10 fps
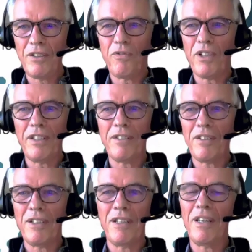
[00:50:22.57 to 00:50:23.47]
You've run
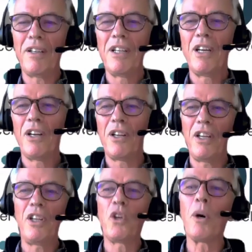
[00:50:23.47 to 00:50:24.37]
uh,
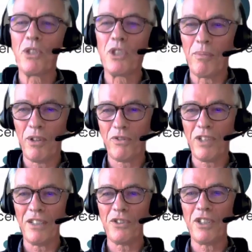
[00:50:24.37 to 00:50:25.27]
an enormous number of
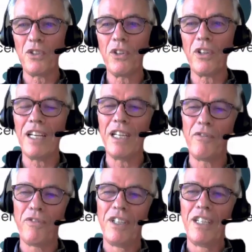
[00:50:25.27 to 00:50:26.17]
trials in your
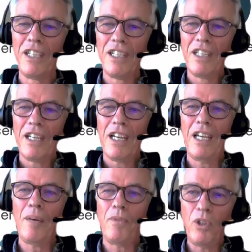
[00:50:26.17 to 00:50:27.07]
life.
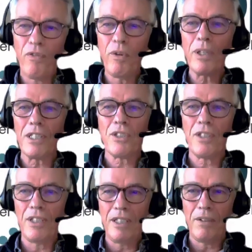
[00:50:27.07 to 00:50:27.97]
Um, you've witnessed
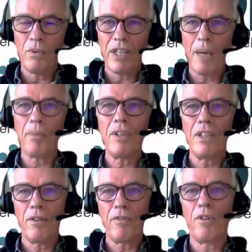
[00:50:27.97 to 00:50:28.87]
the what happened
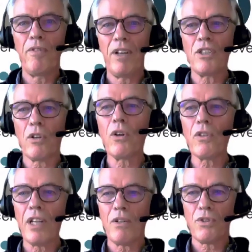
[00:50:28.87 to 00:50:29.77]
in the, the, various
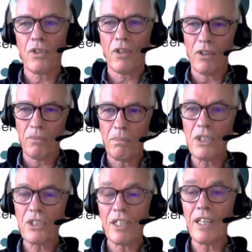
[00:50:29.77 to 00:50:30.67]
lockdowns on
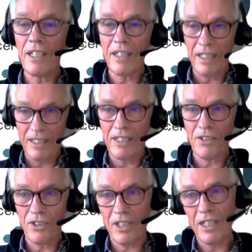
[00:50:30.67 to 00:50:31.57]
missing data in
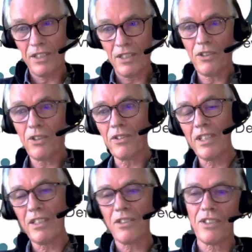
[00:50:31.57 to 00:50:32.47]
cancer sites and the
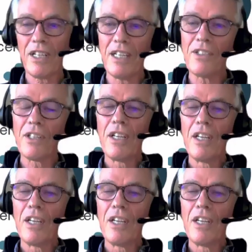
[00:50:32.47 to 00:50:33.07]
non-cancer sites.